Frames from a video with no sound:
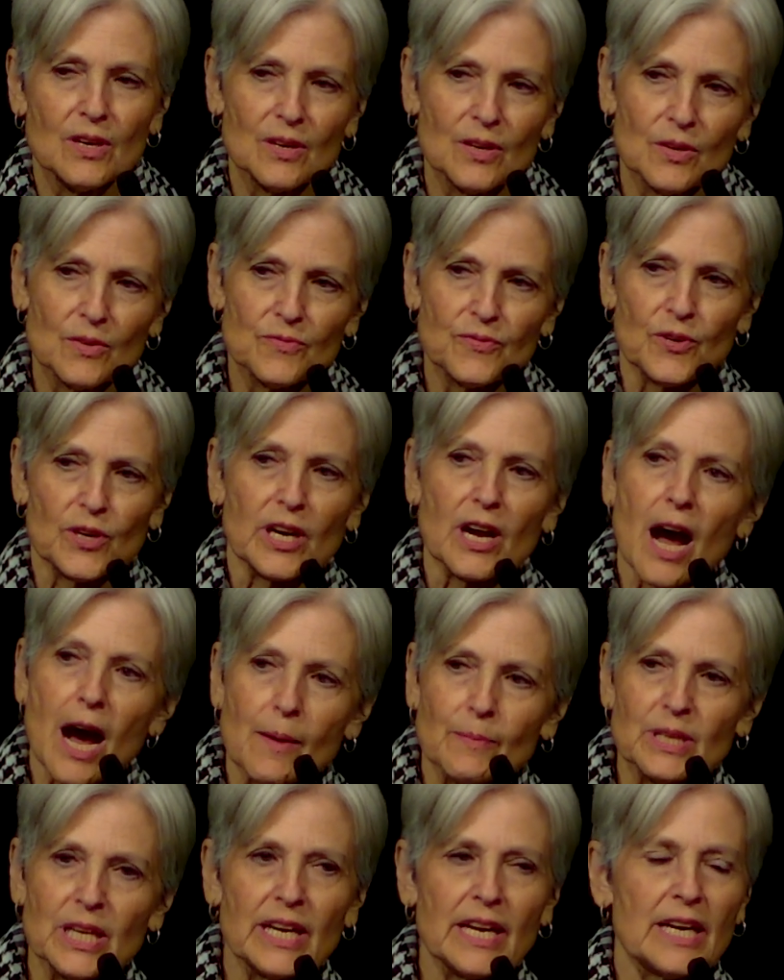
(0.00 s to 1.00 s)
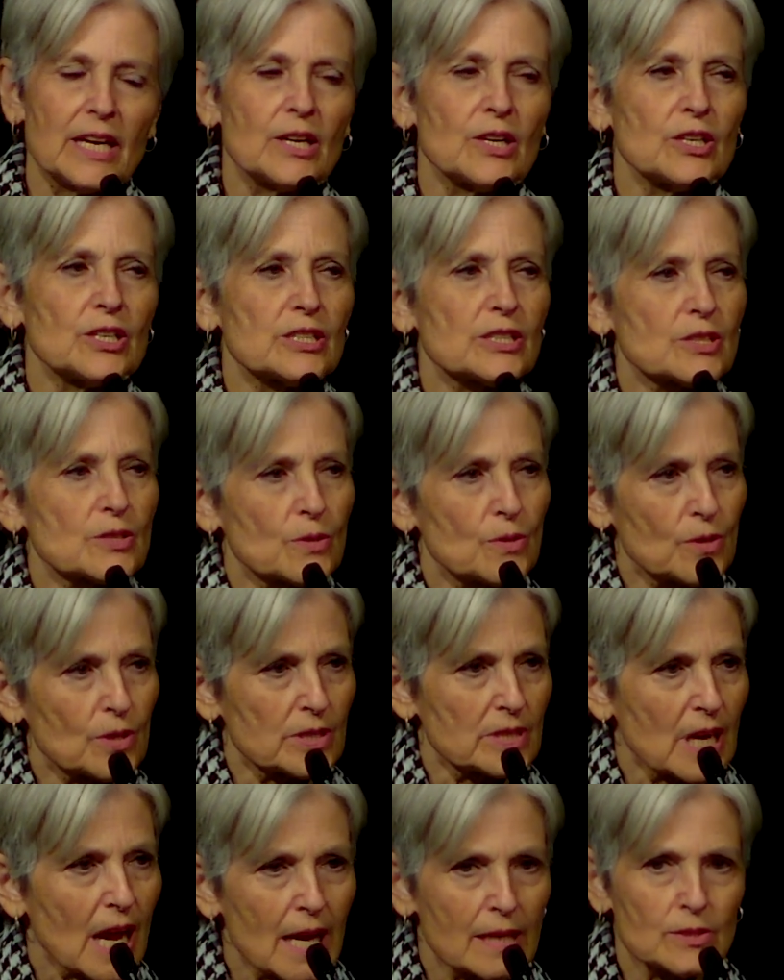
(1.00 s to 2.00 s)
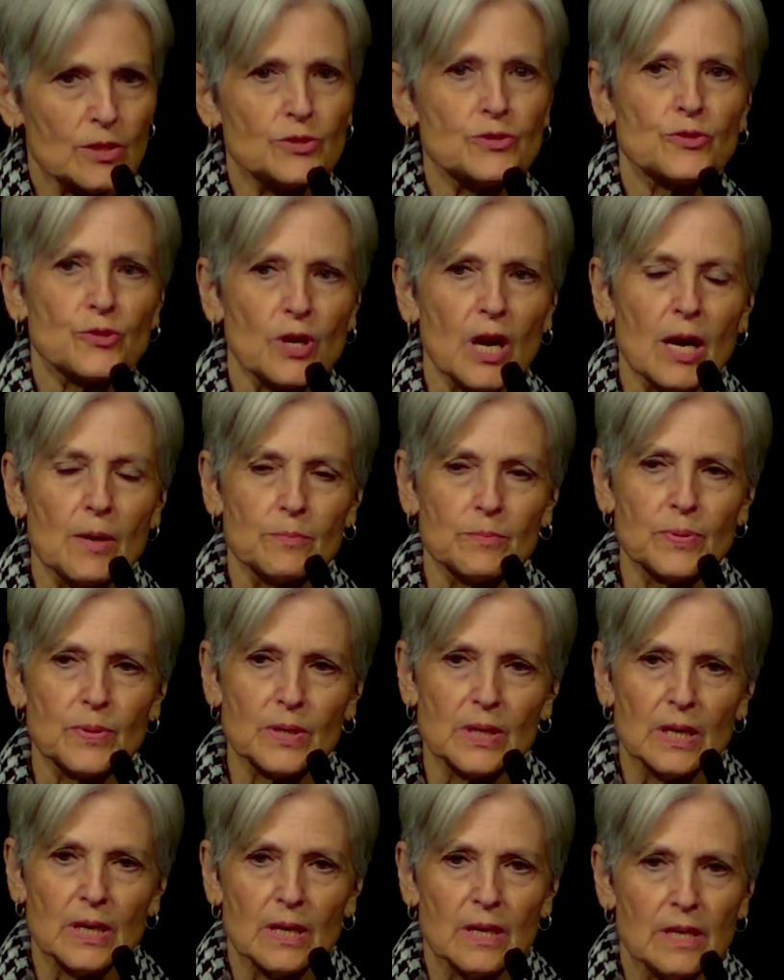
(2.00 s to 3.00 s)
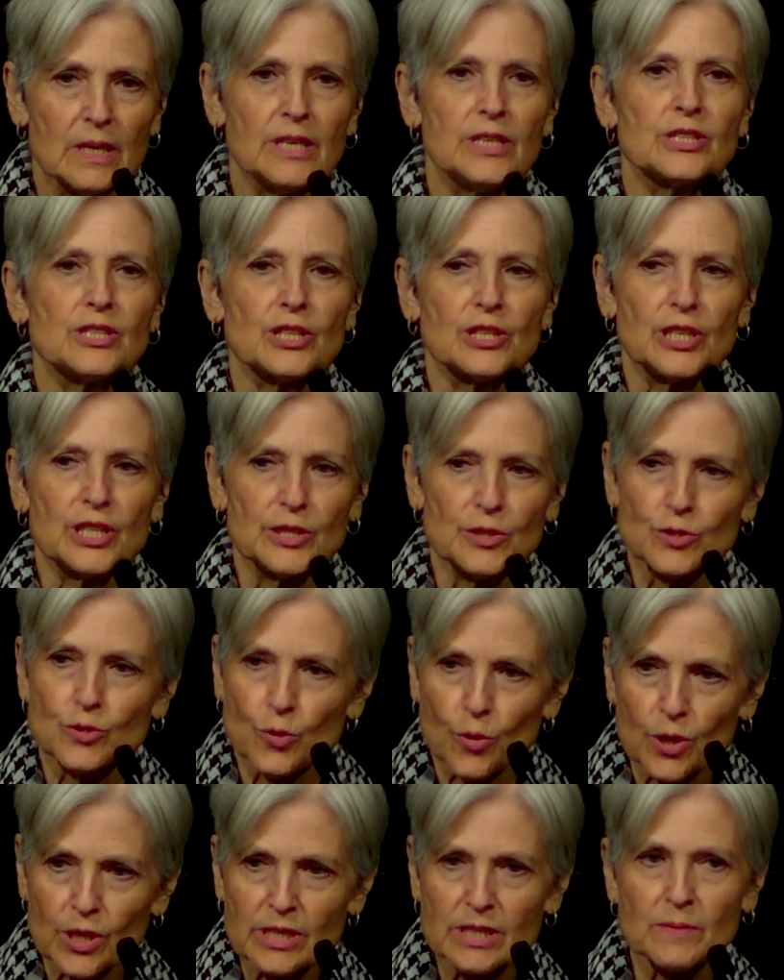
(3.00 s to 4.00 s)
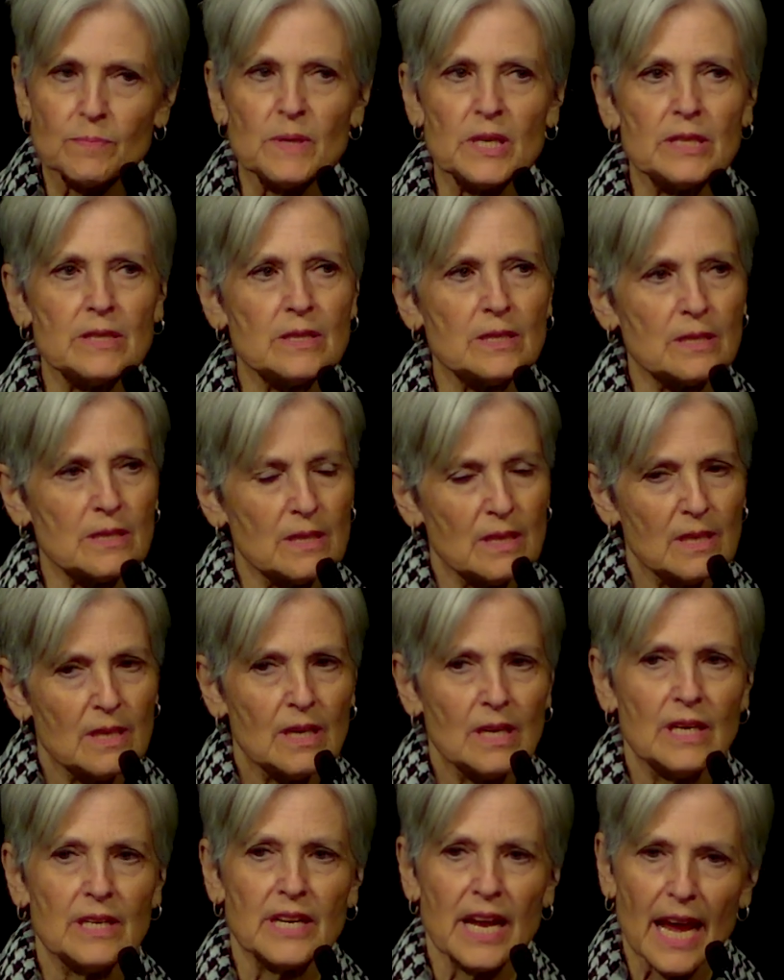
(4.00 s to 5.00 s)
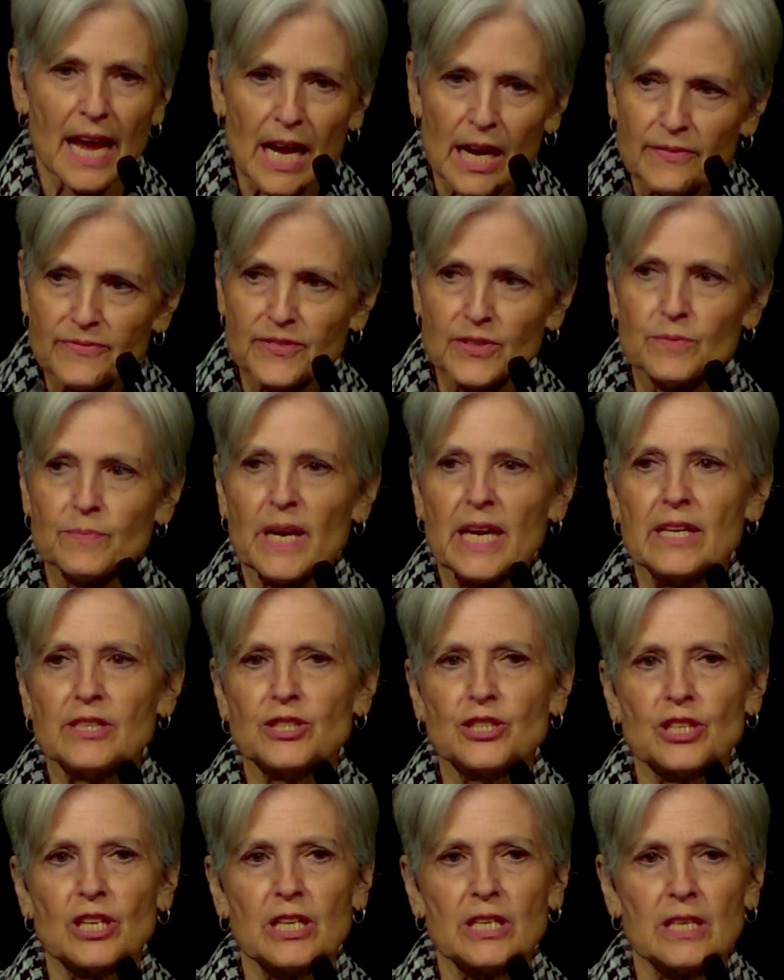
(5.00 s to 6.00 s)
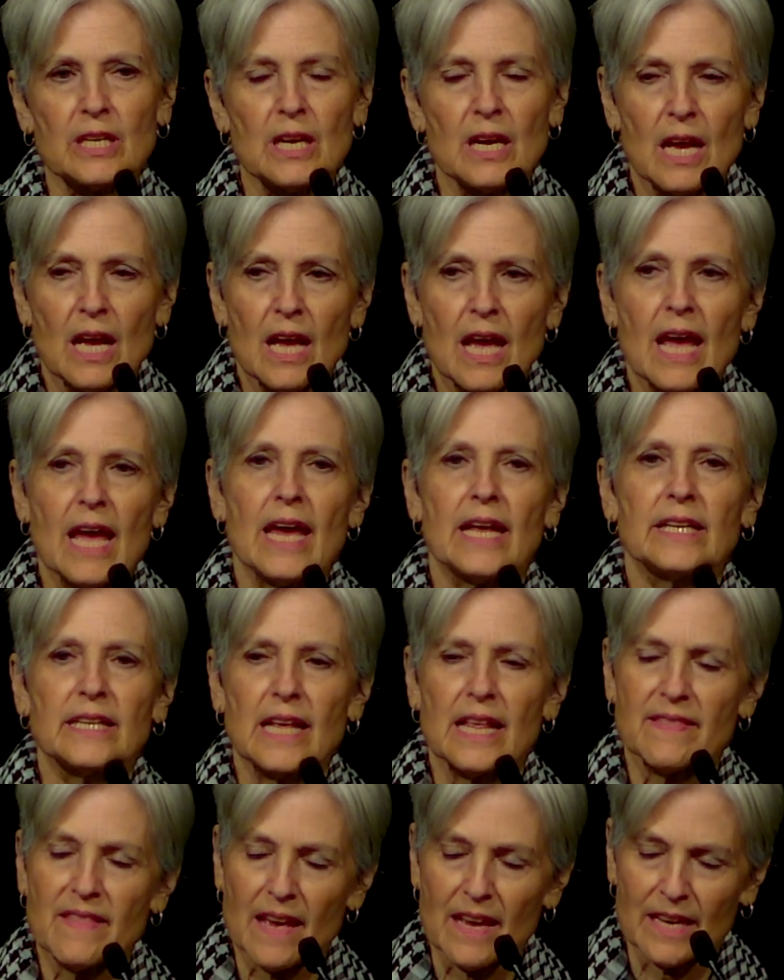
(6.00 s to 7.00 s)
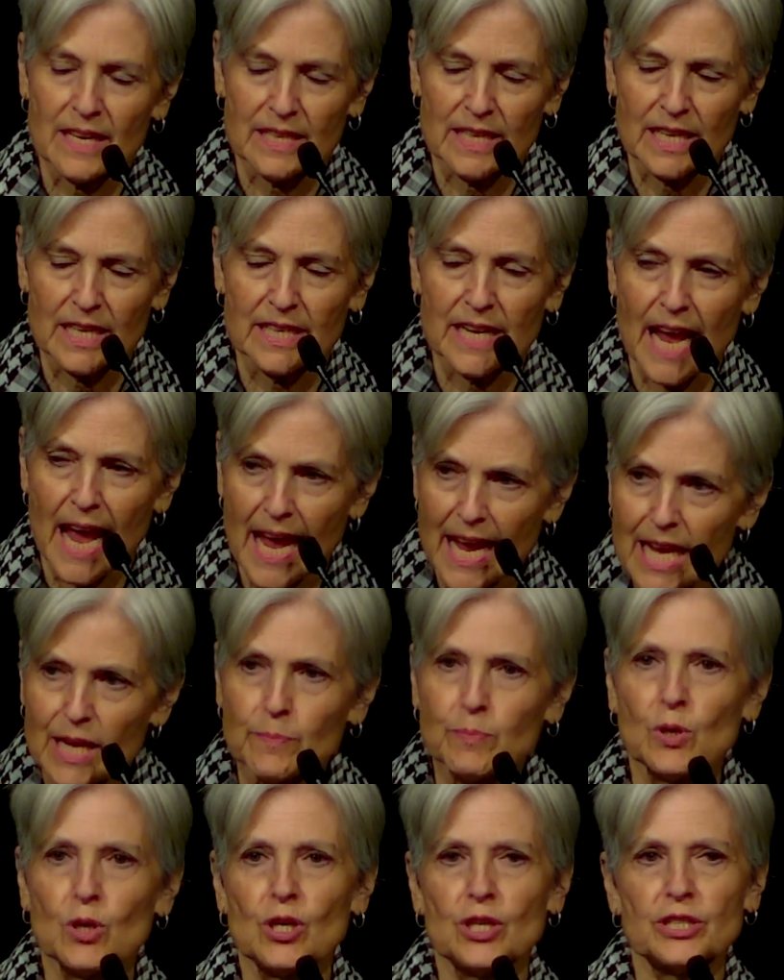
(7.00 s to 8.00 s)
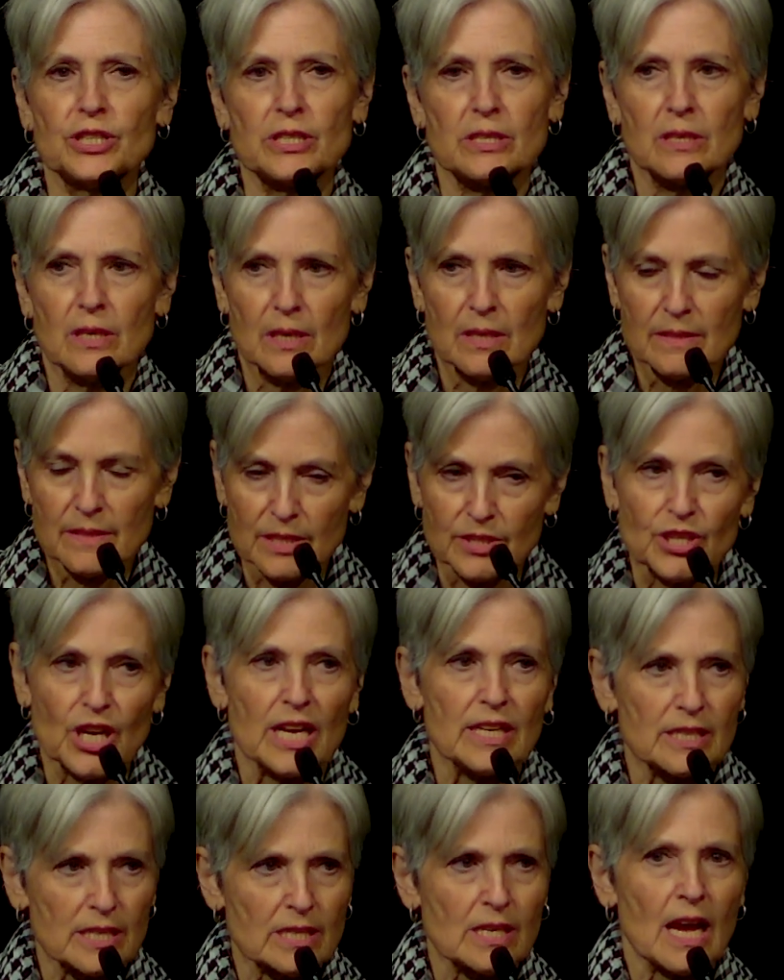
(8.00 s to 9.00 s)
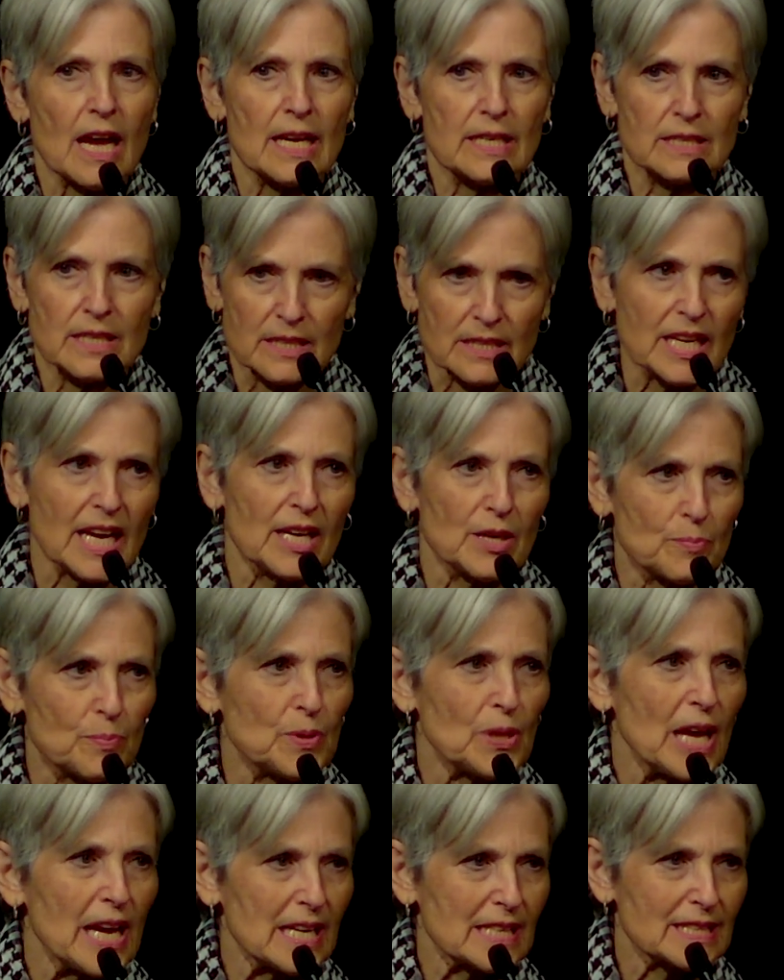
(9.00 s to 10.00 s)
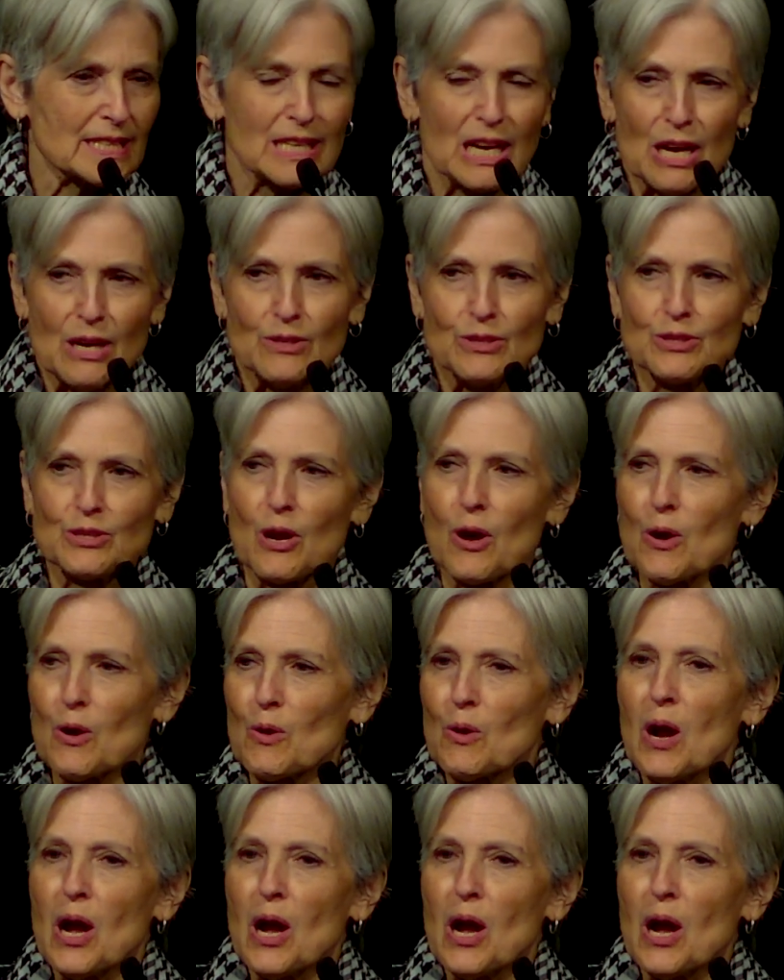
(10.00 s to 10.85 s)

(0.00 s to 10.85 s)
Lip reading: for Kamala Harris or Donald Trump is an endorsement, an affirmation, and it enables the genocide to take place. So,